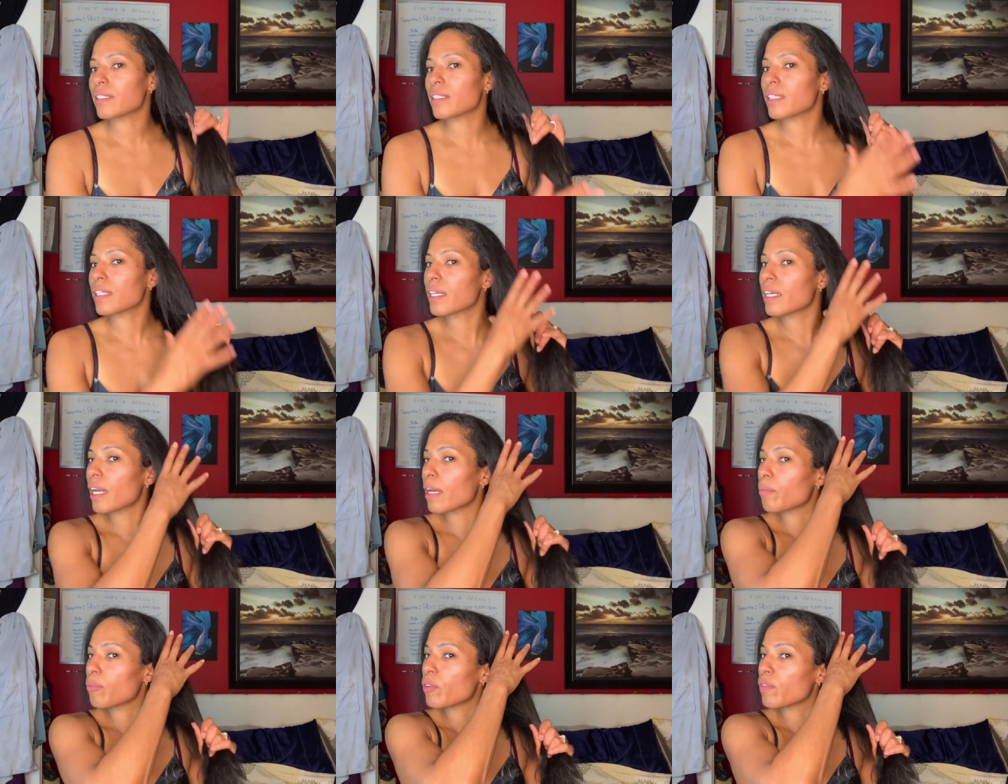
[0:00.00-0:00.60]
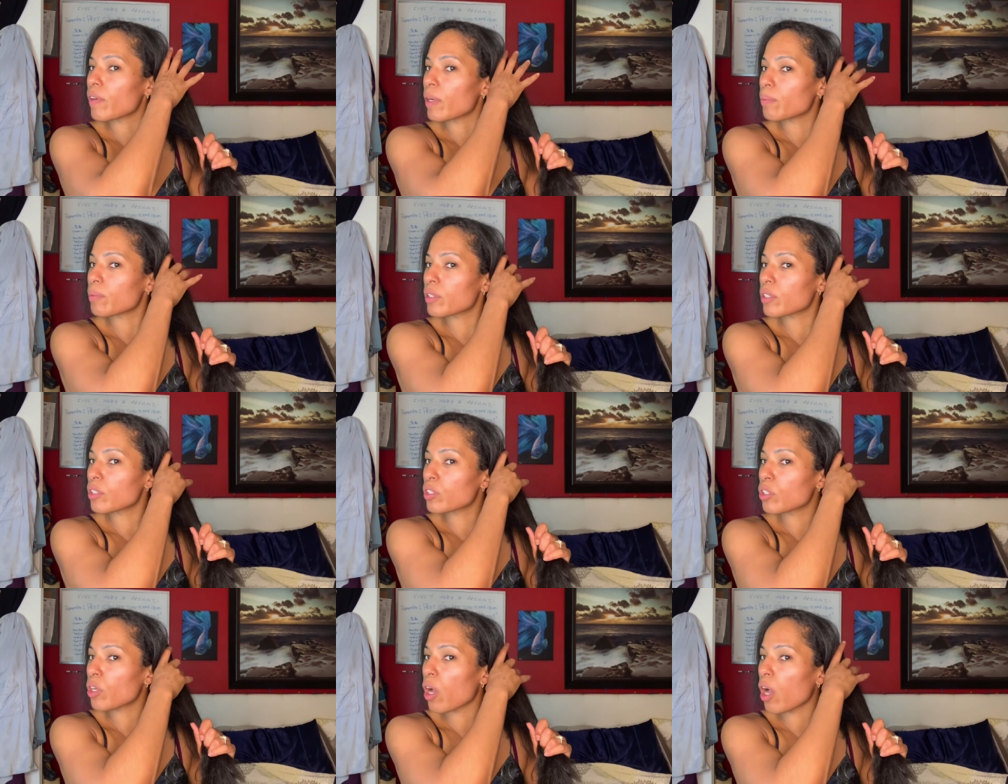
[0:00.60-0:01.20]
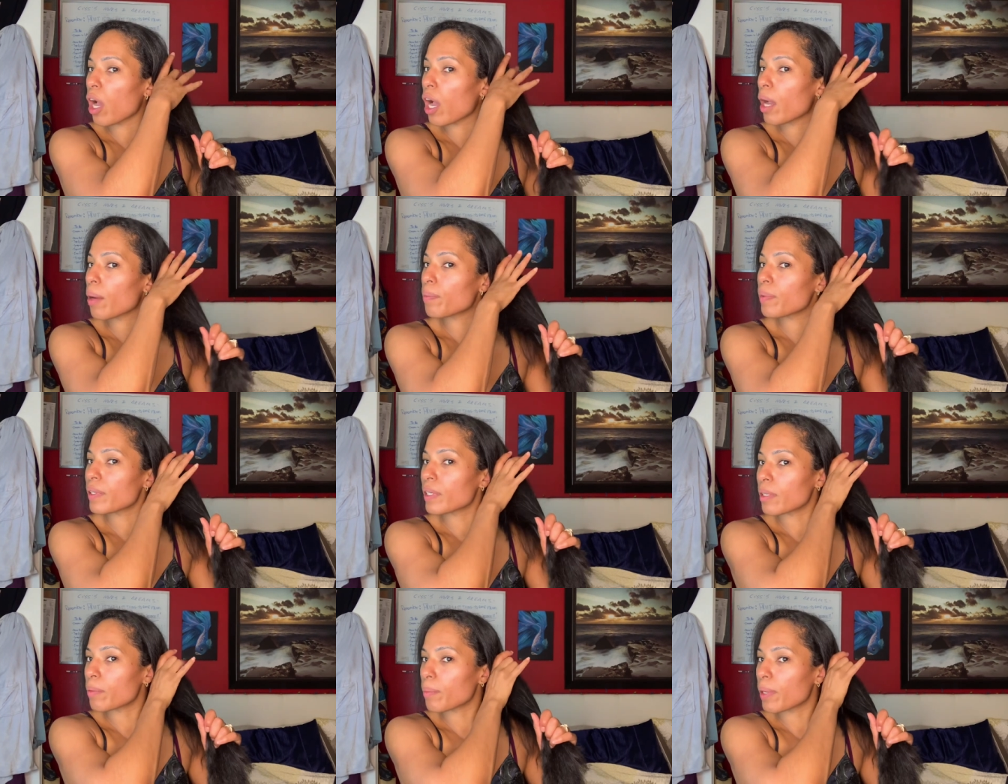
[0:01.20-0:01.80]
and then I move up to the top,
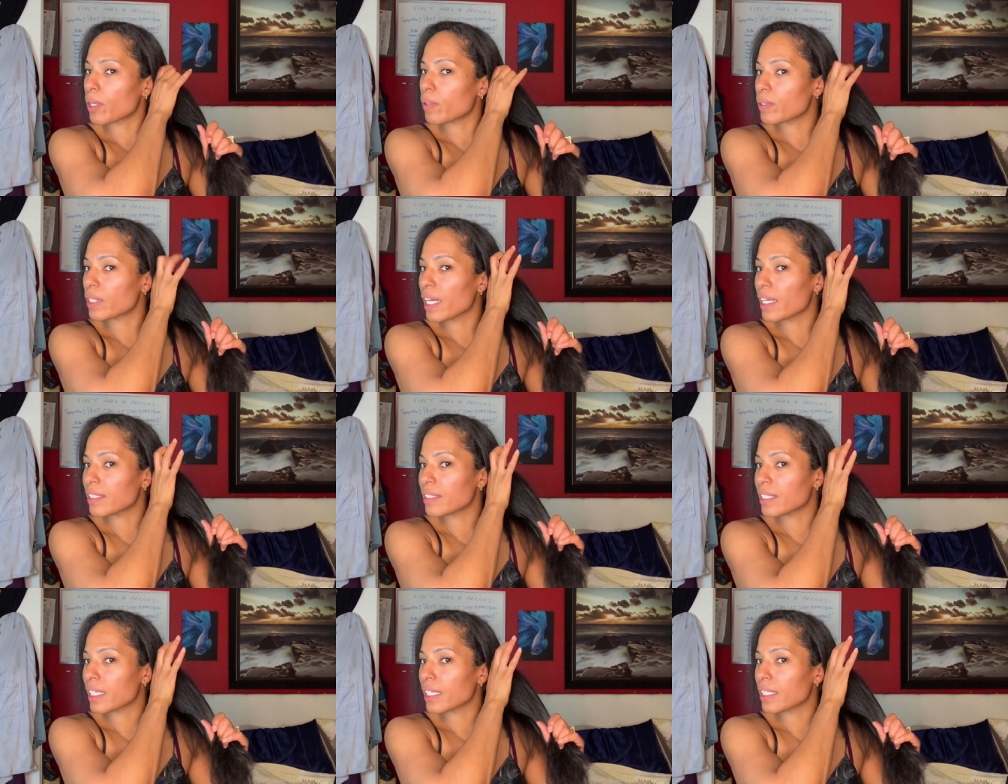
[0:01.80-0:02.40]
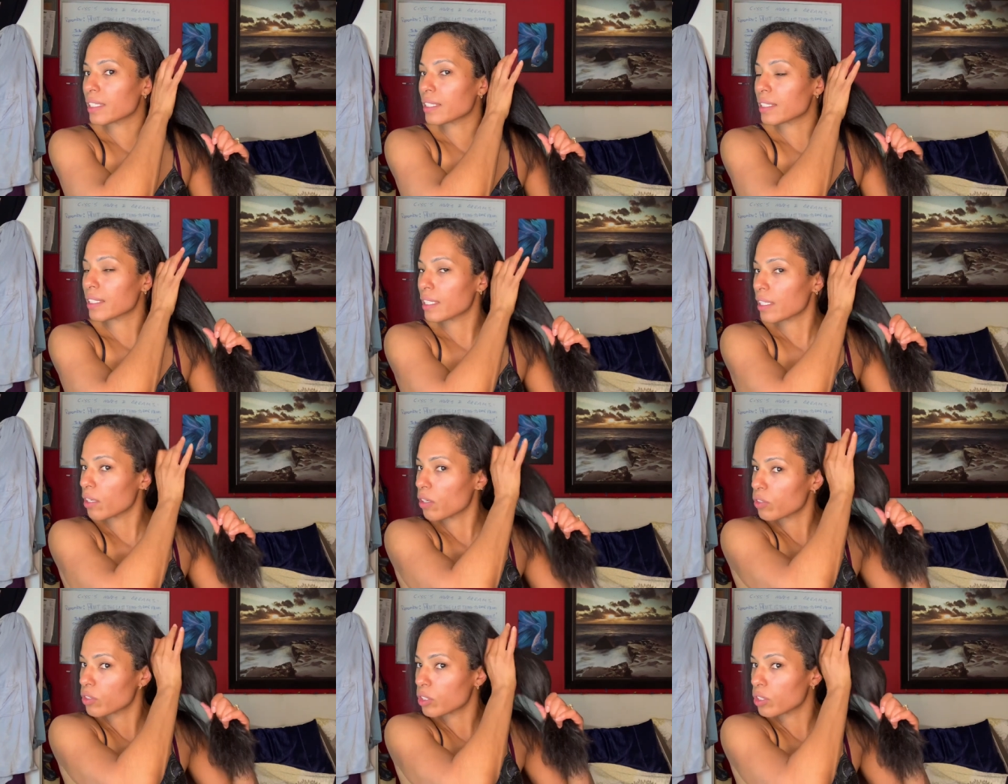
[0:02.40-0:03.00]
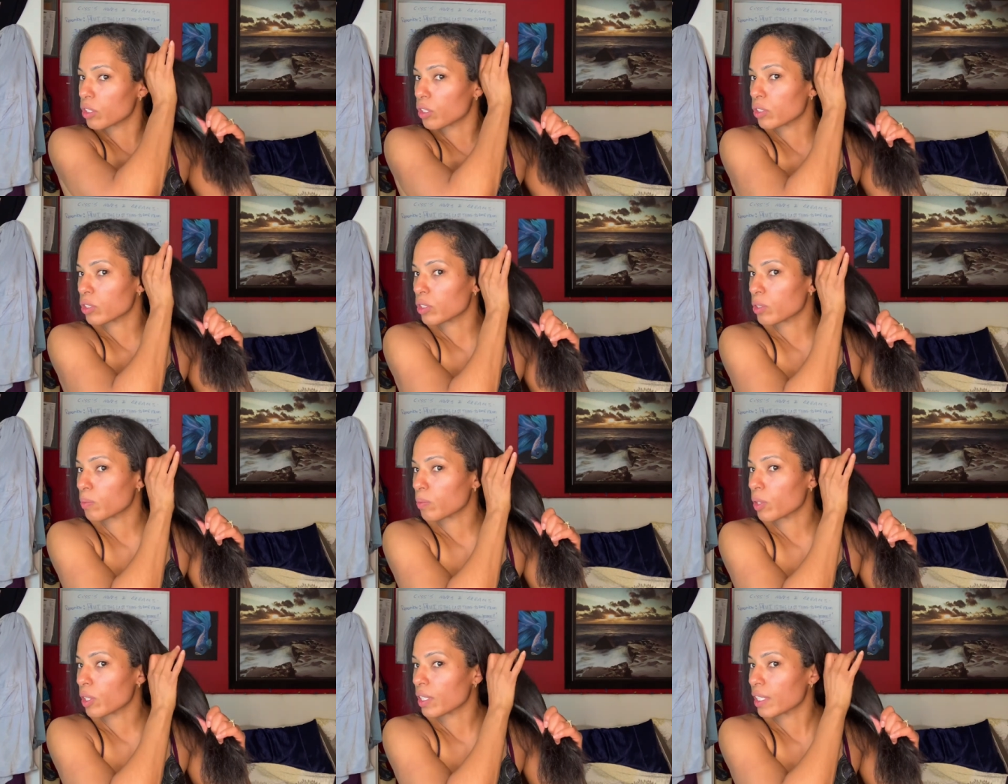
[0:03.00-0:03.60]
and about 10 seconds in, I'll start
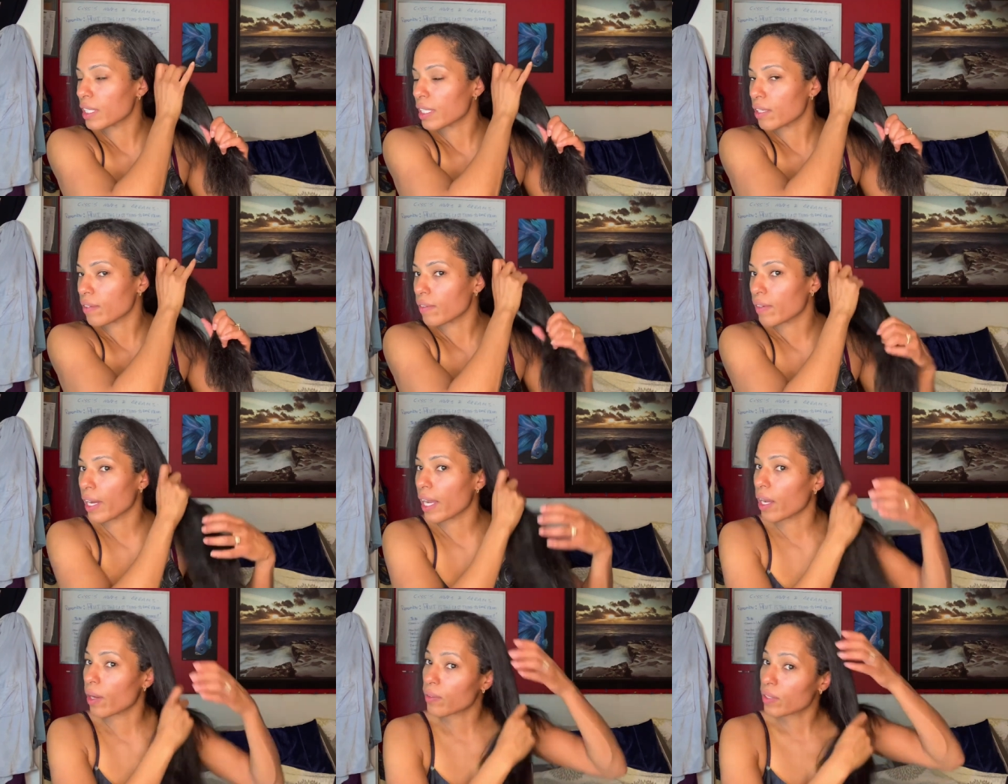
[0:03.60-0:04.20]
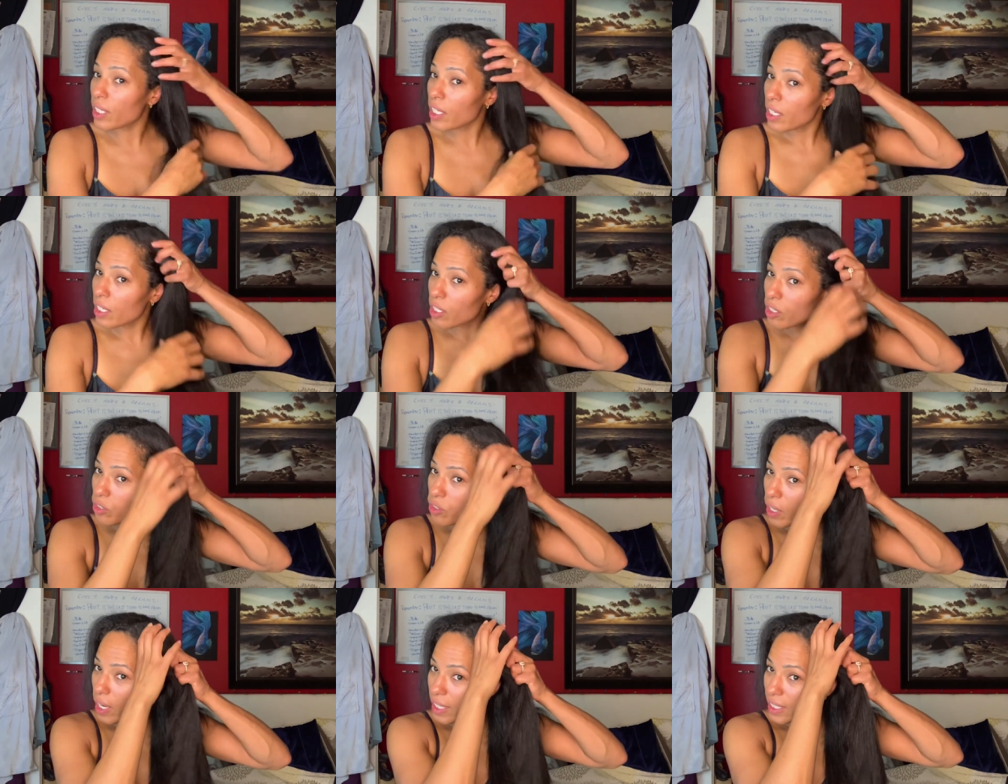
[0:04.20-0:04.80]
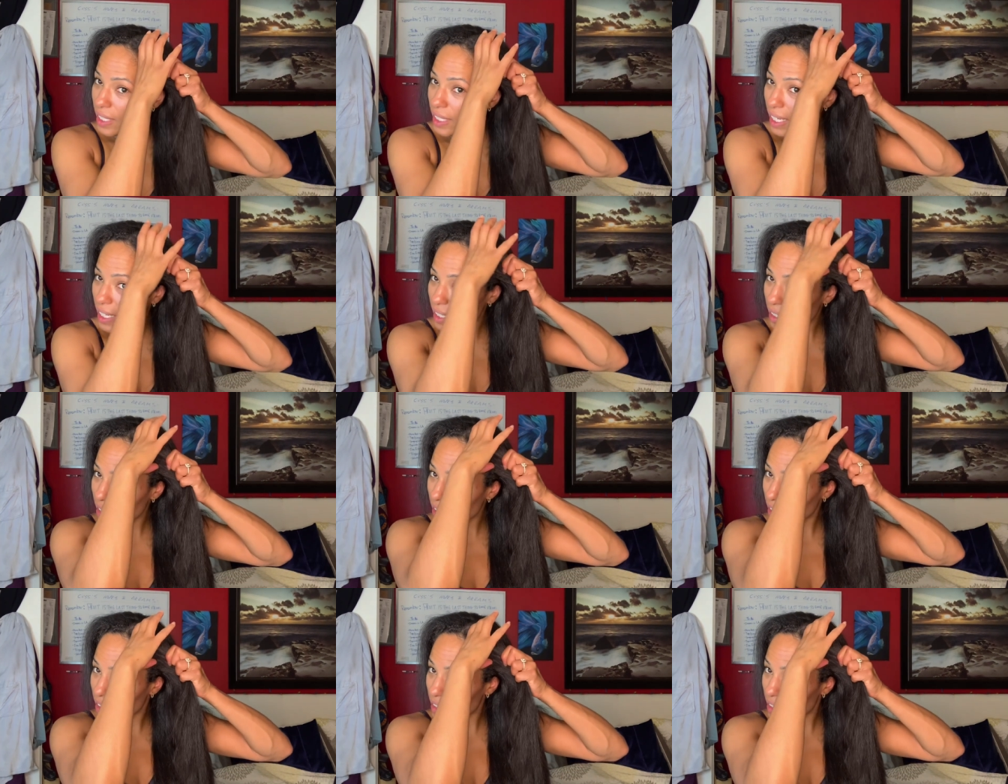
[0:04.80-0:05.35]
swirling it around, trying to get it to